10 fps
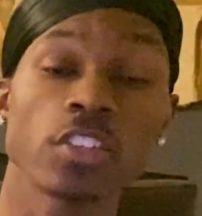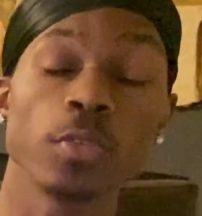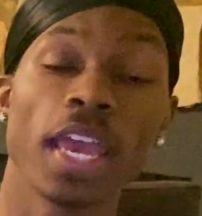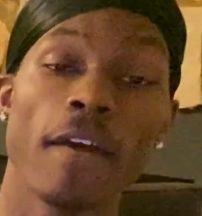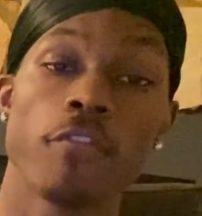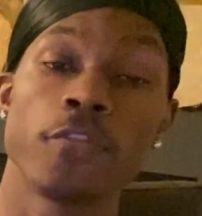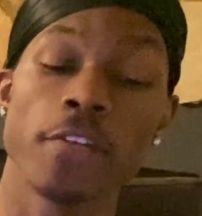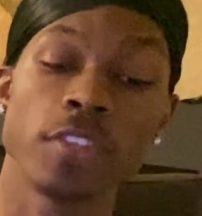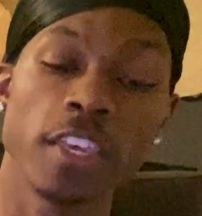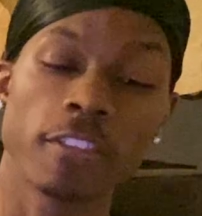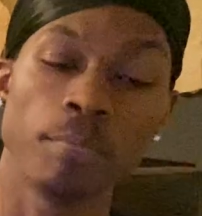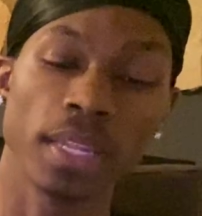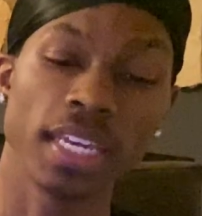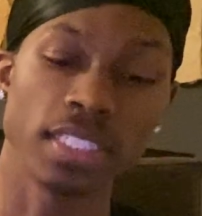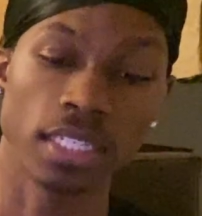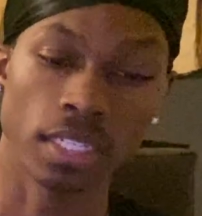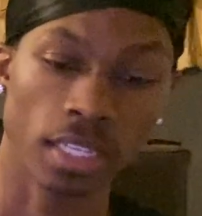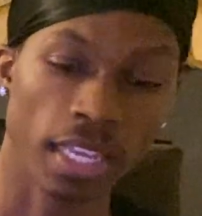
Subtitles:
we have 50th Blazing,